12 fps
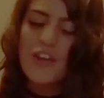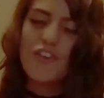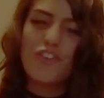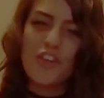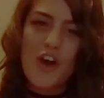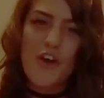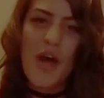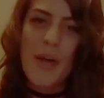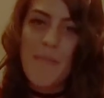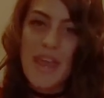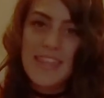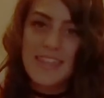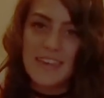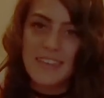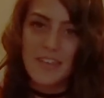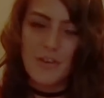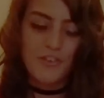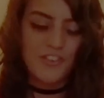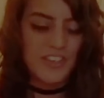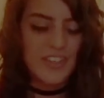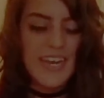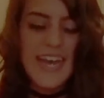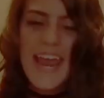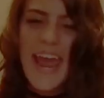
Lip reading: So I made this lotion